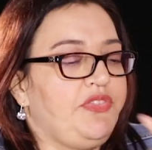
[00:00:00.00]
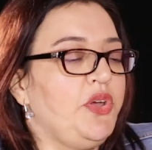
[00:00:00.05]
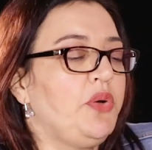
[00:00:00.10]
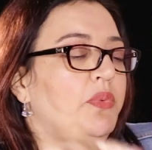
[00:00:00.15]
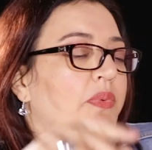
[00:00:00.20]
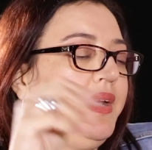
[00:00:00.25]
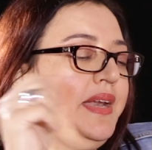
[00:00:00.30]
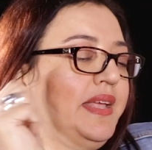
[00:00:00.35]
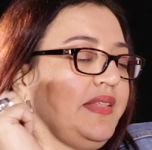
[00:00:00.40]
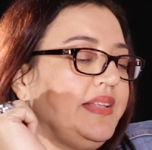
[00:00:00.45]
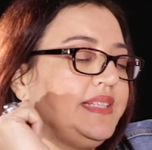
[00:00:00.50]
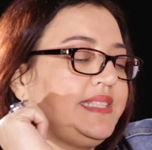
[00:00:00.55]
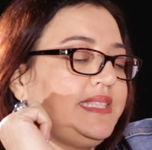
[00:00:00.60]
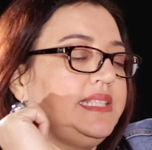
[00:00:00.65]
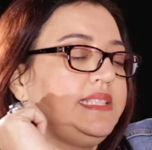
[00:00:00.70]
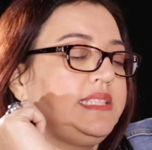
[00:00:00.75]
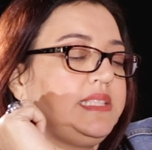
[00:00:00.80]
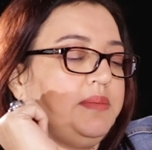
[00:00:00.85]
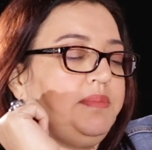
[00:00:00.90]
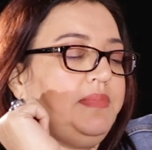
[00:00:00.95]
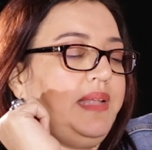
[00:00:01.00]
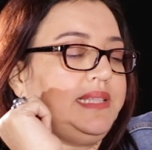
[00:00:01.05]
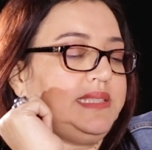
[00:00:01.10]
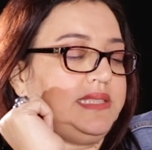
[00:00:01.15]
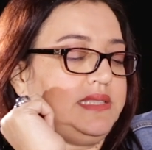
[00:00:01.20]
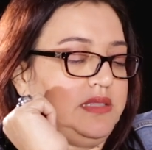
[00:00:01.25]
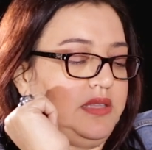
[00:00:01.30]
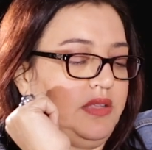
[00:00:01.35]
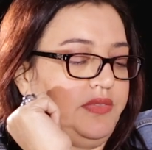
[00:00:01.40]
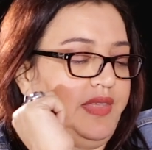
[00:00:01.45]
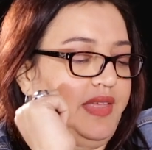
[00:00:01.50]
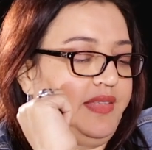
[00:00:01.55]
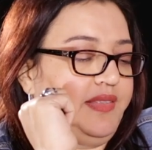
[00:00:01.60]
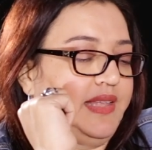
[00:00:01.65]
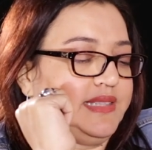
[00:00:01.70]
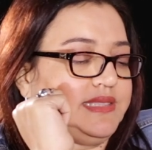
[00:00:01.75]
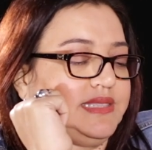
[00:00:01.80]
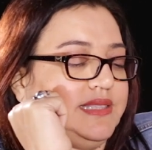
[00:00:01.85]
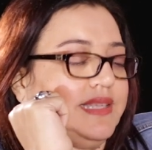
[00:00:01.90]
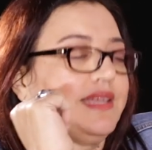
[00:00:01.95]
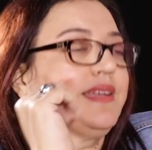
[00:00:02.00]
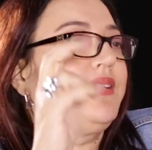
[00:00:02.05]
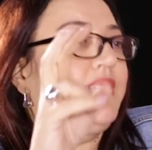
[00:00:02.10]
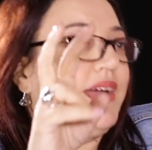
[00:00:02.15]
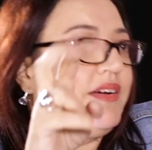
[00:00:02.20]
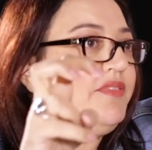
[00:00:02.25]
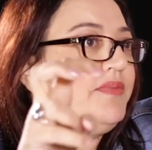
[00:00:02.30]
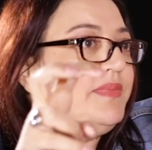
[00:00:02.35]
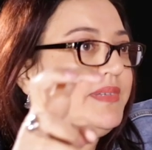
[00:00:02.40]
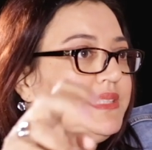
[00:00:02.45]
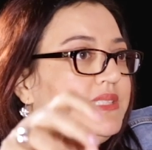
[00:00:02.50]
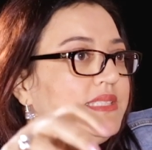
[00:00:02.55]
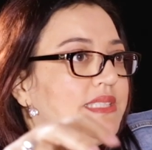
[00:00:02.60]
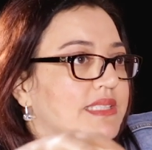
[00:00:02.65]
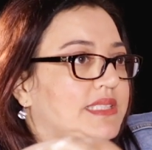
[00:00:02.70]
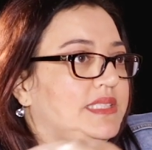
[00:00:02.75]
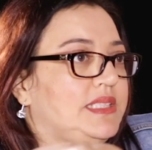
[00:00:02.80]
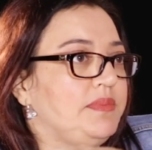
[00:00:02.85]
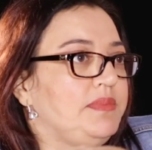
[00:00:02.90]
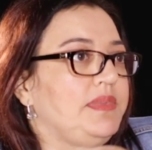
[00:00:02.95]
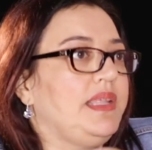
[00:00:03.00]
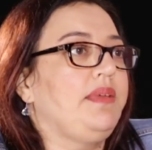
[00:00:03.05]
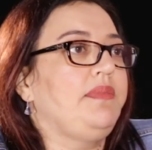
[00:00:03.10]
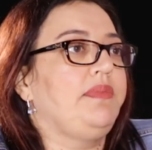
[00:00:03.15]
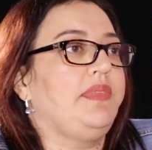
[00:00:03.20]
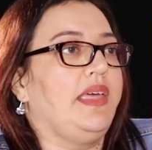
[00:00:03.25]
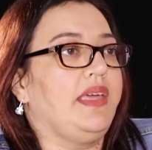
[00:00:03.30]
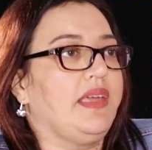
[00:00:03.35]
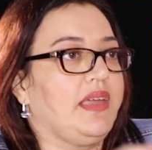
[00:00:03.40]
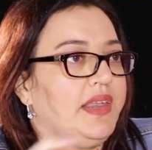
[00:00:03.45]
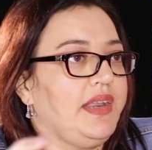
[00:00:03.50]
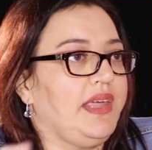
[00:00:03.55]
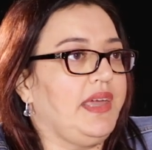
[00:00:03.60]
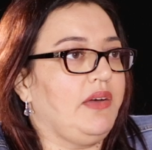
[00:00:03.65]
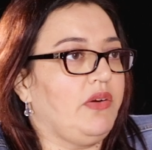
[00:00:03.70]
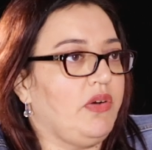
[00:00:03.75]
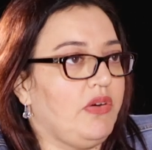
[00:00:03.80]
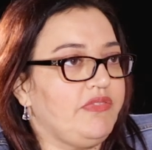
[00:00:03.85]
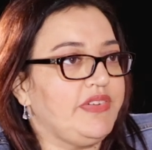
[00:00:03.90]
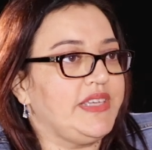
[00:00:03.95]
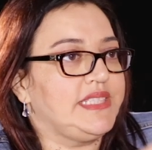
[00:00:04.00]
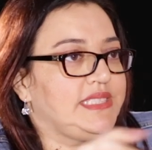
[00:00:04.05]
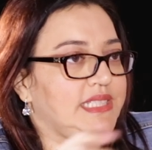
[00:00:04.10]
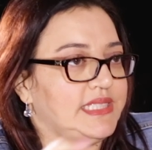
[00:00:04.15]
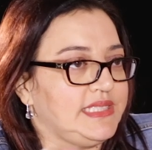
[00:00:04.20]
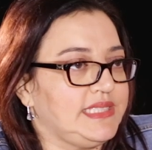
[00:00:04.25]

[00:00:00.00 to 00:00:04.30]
So if you're running the system, that's the government system. They're going to obviously.